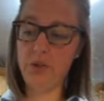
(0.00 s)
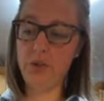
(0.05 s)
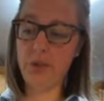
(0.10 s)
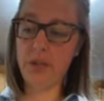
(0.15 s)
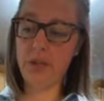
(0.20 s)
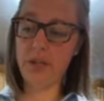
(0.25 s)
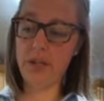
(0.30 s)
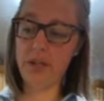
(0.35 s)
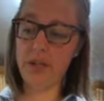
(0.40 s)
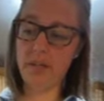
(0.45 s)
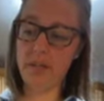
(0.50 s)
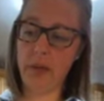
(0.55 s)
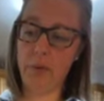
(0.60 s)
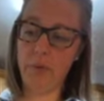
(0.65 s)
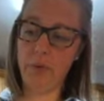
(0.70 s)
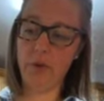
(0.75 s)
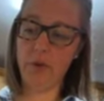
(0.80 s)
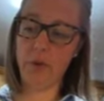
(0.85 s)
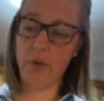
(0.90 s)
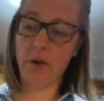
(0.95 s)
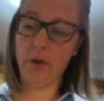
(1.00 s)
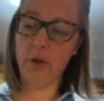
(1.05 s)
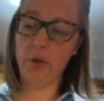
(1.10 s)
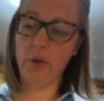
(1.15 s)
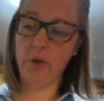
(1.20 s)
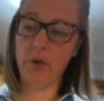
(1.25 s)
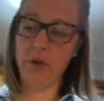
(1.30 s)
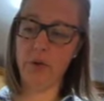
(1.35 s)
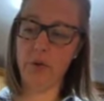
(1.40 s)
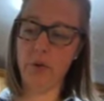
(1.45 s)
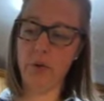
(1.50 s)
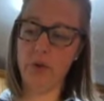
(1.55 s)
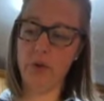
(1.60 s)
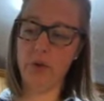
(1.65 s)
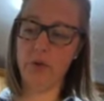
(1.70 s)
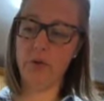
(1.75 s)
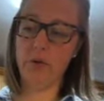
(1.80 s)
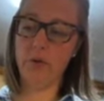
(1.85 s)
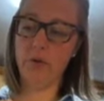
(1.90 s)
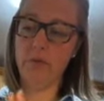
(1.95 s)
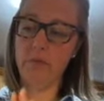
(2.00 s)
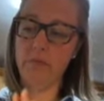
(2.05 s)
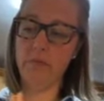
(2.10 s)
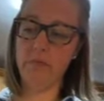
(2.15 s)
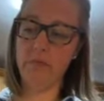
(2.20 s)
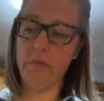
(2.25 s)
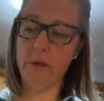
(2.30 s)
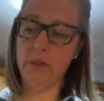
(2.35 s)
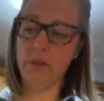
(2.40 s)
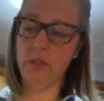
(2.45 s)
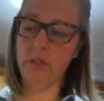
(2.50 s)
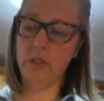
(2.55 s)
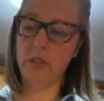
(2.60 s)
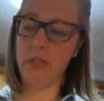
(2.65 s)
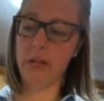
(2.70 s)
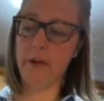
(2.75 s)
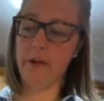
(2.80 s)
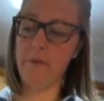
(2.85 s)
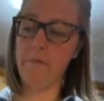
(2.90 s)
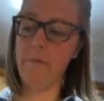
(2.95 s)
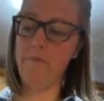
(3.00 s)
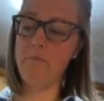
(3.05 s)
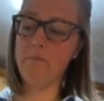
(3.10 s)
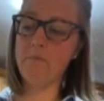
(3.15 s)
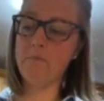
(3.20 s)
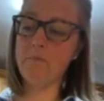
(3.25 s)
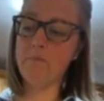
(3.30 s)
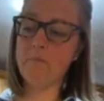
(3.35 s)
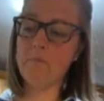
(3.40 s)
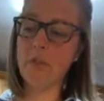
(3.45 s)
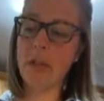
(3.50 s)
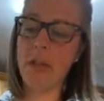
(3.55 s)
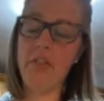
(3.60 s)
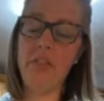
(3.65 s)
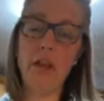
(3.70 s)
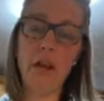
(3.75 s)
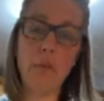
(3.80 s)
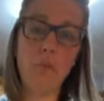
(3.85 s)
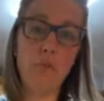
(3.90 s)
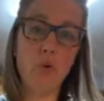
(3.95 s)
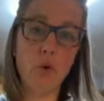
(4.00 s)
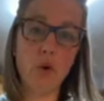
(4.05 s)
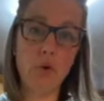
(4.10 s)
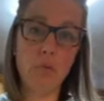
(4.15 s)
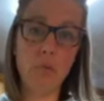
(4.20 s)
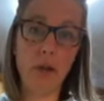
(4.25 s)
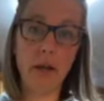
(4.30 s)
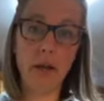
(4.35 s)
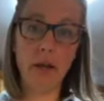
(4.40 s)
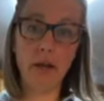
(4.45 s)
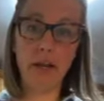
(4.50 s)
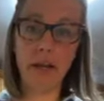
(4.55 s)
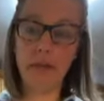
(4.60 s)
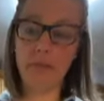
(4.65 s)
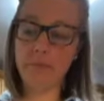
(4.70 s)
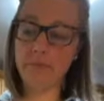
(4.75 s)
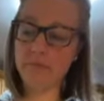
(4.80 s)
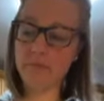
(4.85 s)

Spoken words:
is I put in my coconut oil, melt it down, and then I pour in my honey.